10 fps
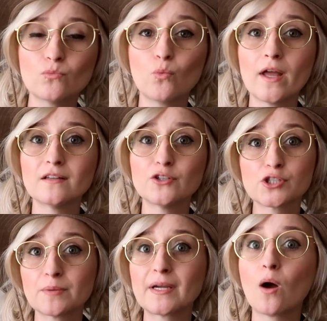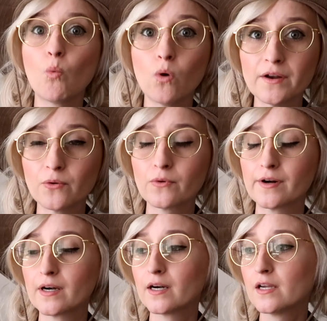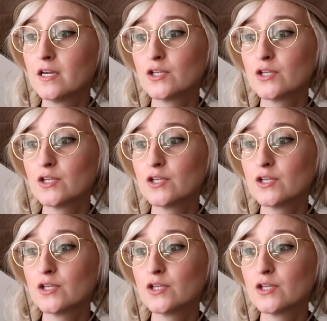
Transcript: when you're shipping out one order.